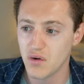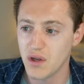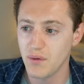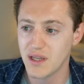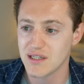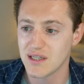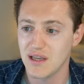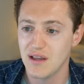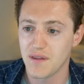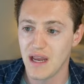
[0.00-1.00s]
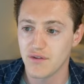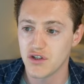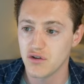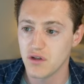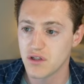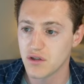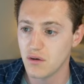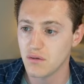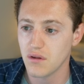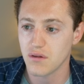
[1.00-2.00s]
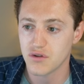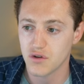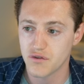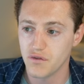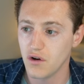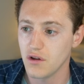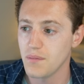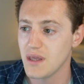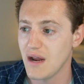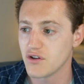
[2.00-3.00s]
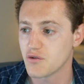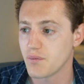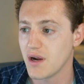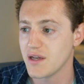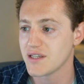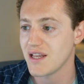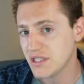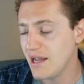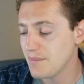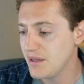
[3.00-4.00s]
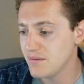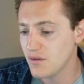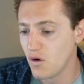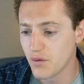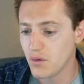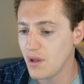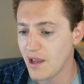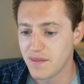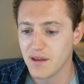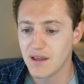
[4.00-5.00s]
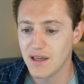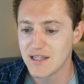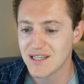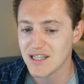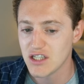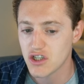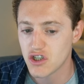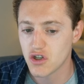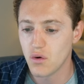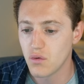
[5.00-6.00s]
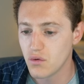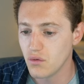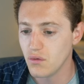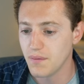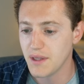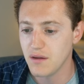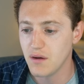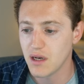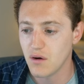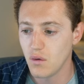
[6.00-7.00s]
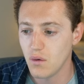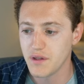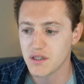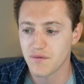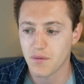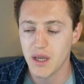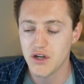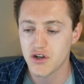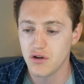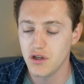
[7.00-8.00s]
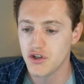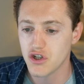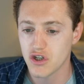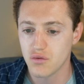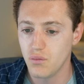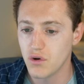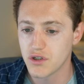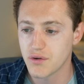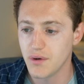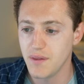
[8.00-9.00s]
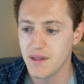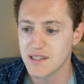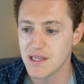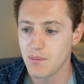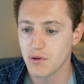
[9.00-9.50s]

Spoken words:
here we can see the average units sold, the search volume, the average price. But yeah, I mean, overall, I think it's so cool that you get all of this information in just one screen, this table